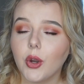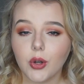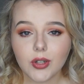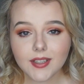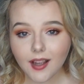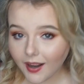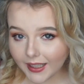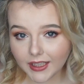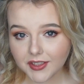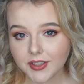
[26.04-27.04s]
whose
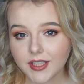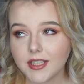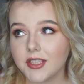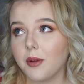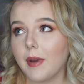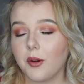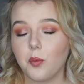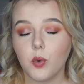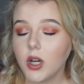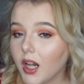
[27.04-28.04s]
eye color it is, no matter
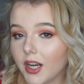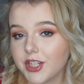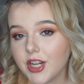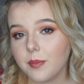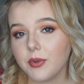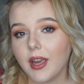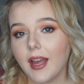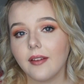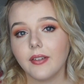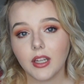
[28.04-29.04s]
what eye shape you
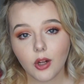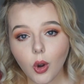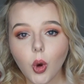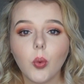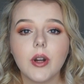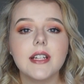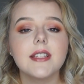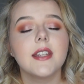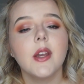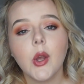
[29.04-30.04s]
have, it
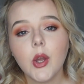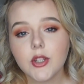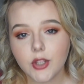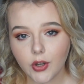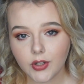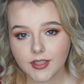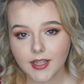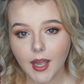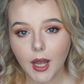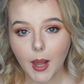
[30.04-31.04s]
always turns
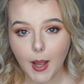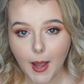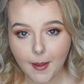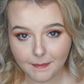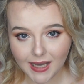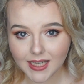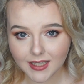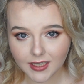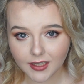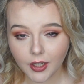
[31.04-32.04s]
out
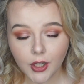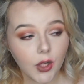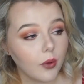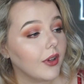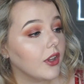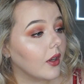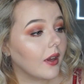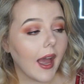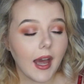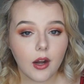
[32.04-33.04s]
amazing. Whether
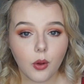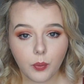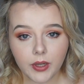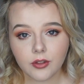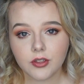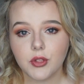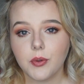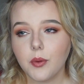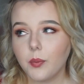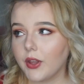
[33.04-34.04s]
you add a wing onto
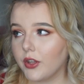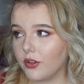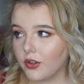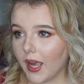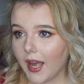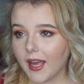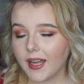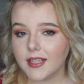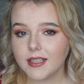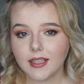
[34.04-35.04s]
it, whether you
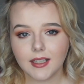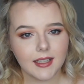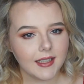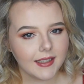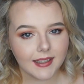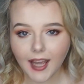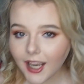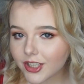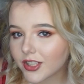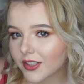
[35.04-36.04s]
add
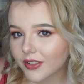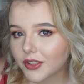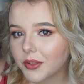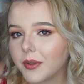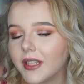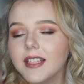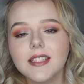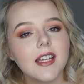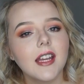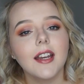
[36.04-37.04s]
lashes onto
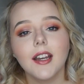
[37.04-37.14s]
it,